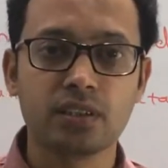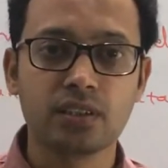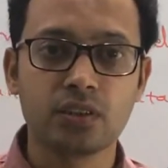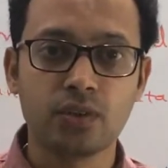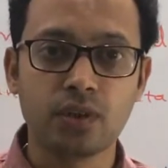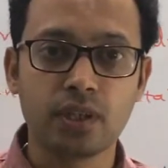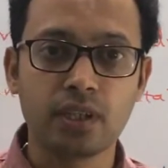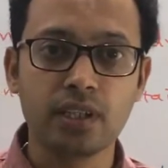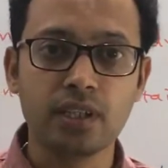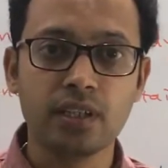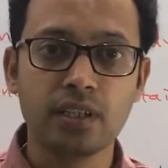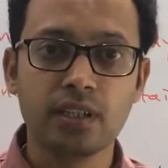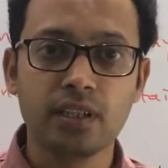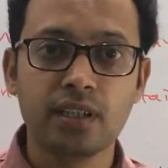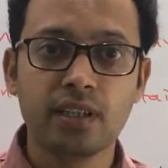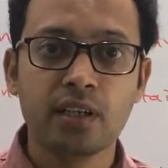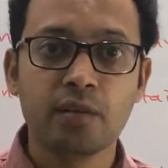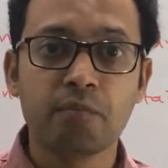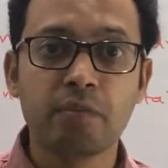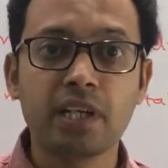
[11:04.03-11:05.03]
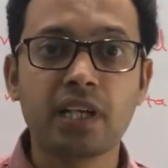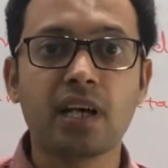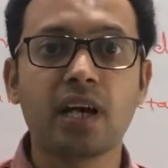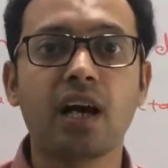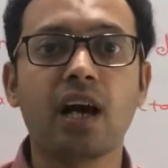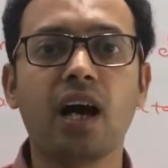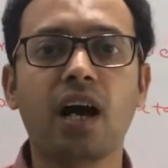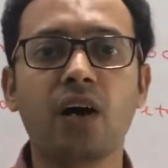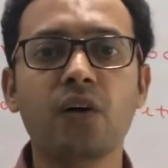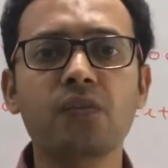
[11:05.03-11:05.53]
Okay, but
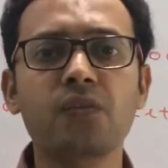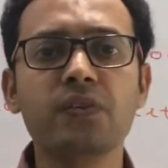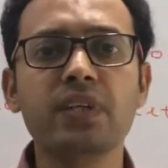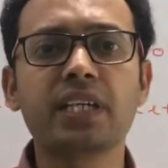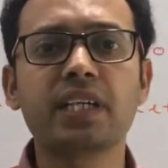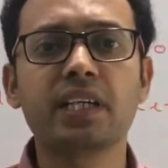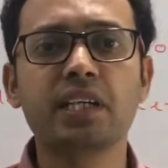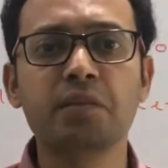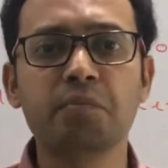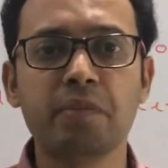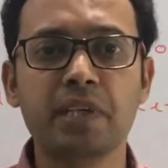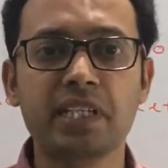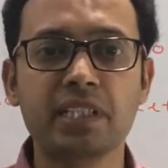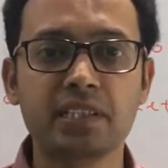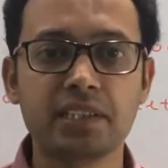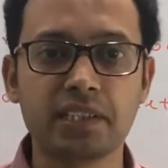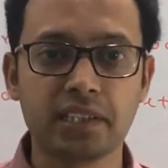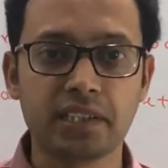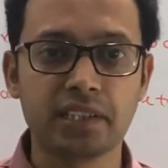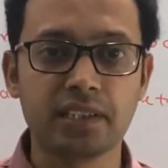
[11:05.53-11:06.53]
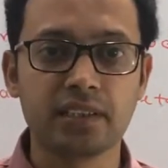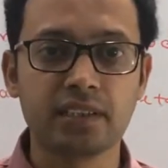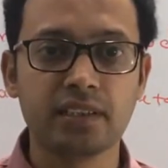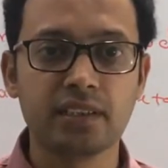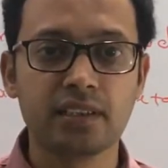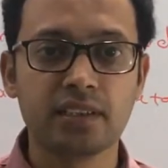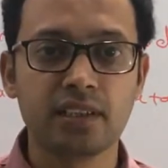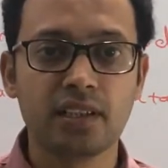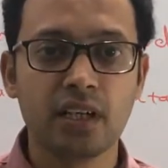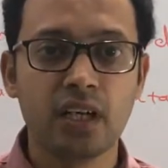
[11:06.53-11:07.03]
how we can
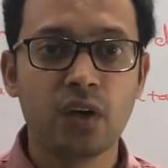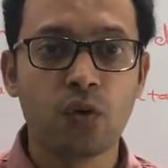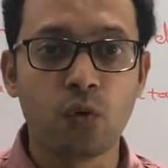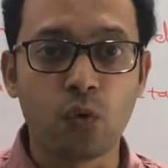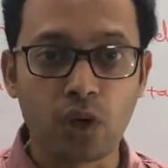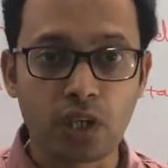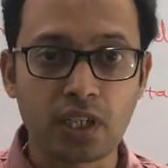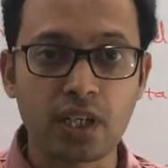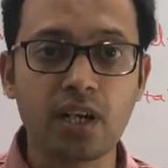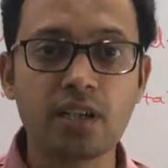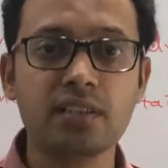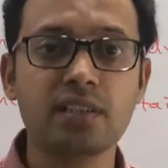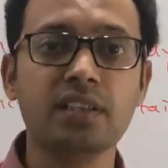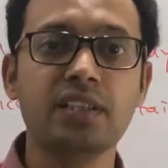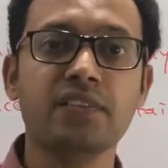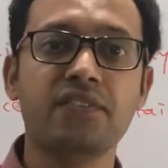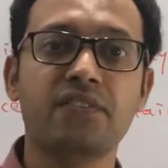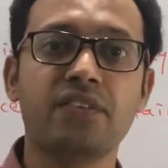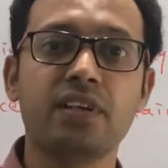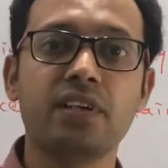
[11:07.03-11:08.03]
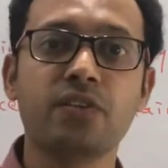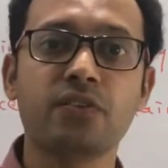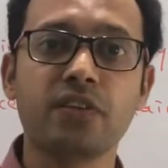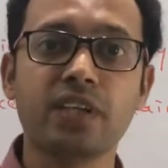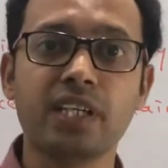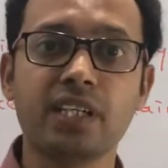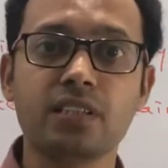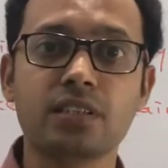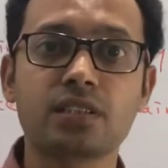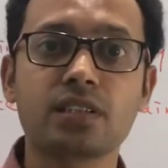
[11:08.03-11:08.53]
maintain? What are the different
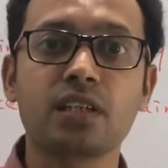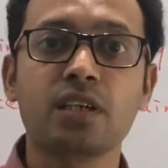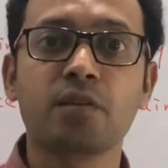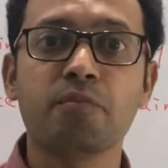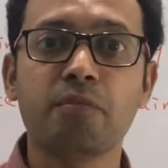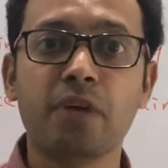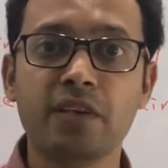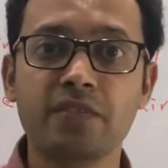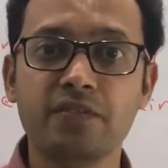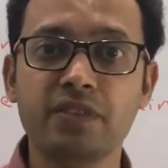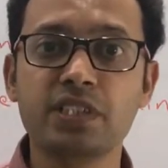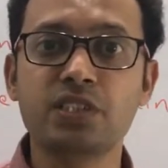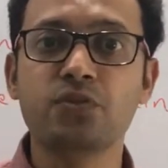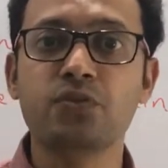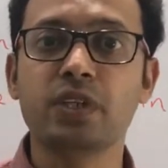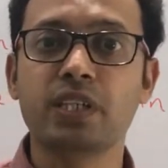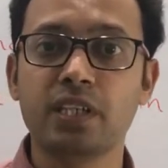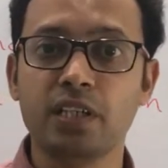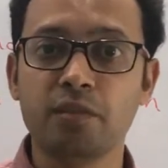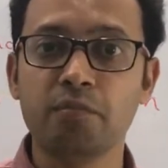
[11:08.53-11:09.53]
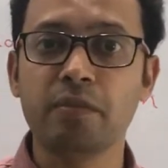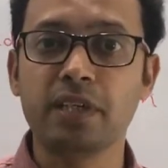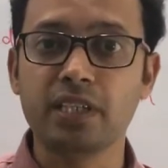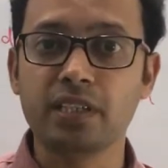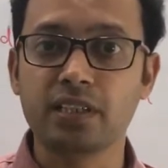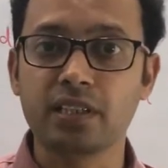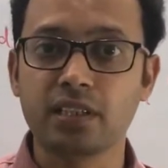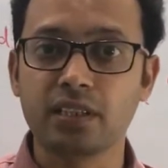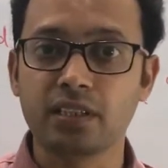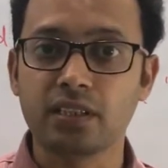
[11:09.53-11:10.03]
ways by which we can
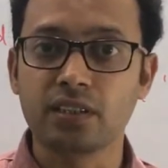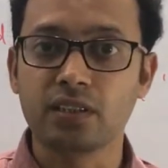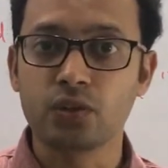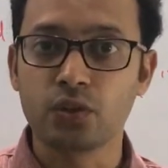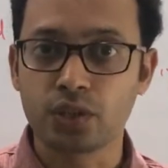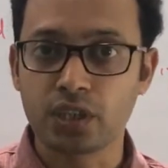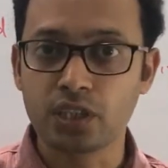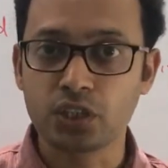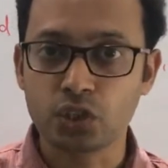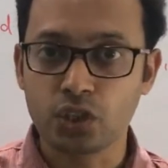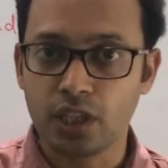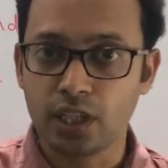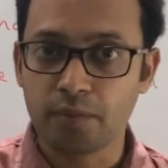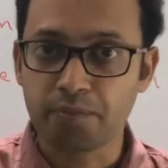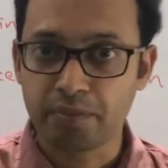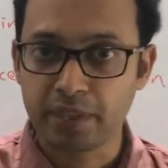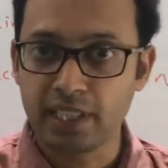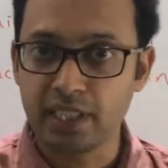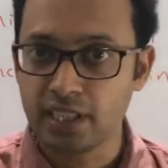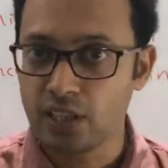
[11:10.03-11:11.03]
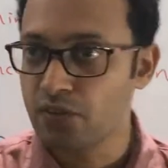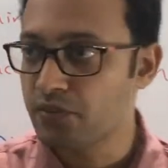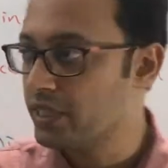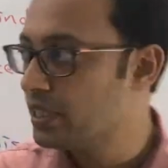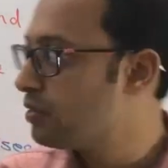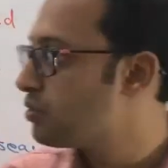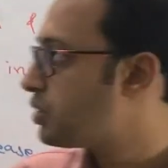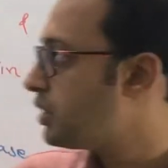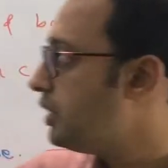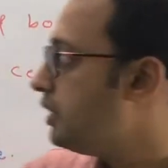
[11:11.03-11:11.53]
maintain? Okay, so up till now we
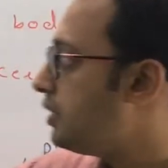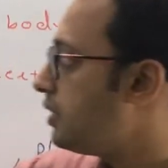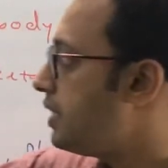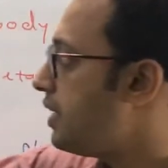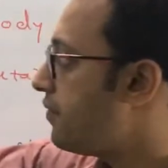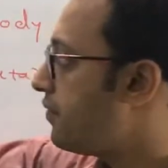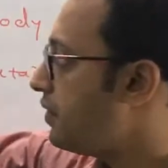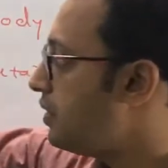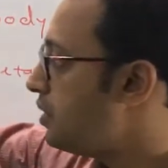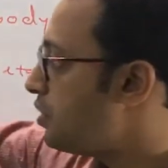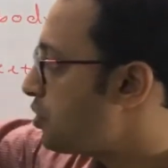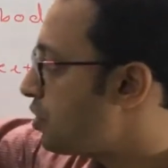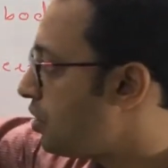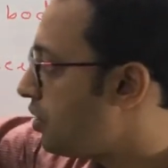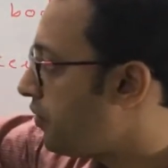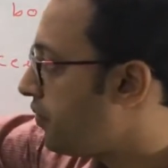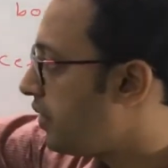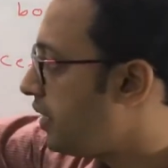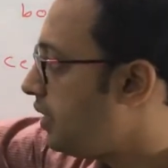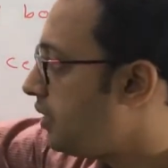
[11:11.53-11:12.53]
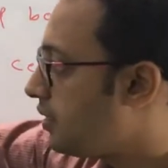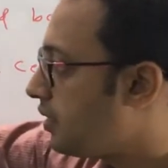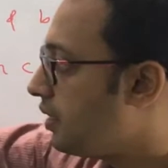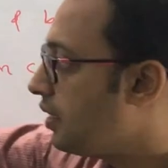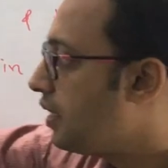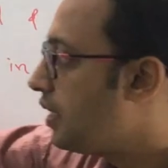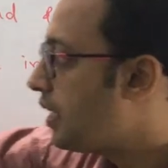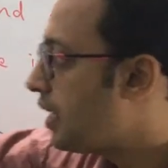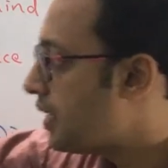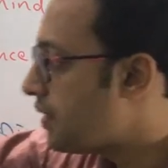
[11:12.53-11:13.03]
have seen the definition of health
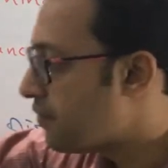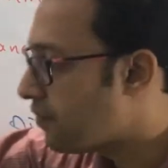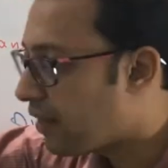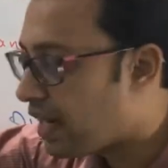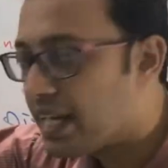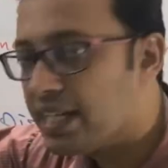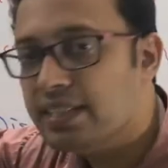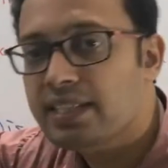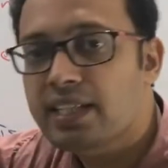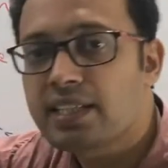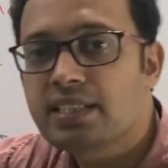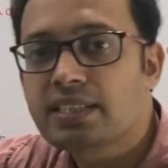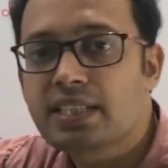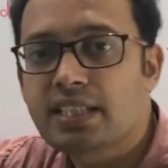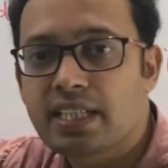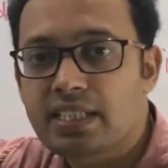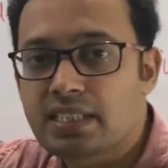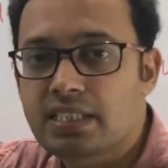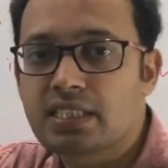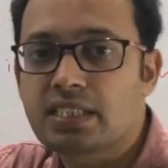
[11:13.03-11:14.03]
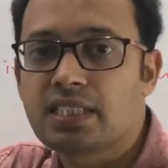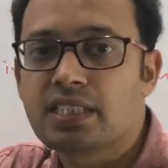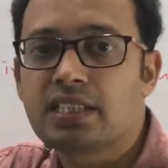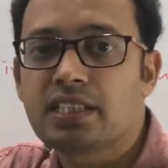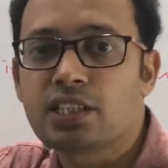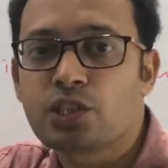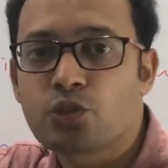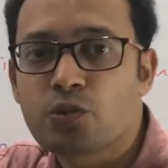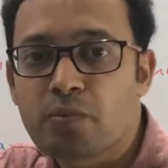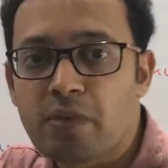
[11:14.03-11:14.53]
and why there is a
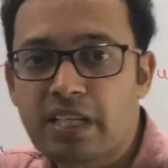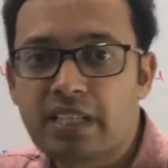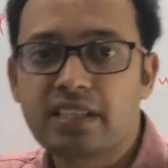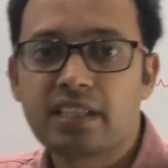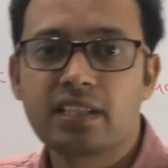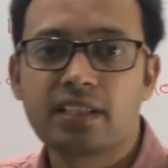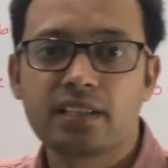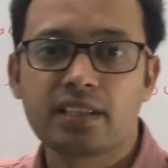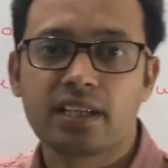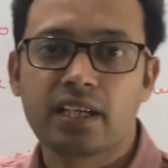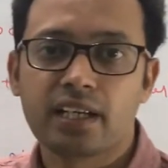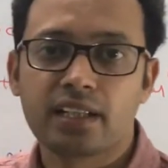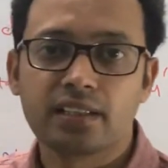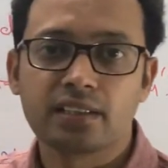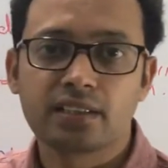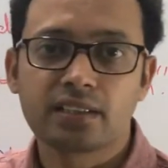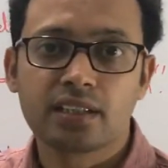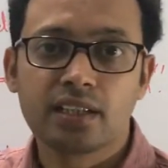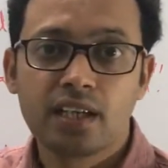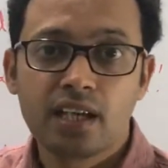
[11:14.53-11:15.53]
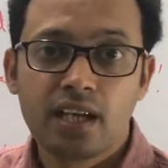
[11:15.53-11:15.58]
necessity to maintain a health.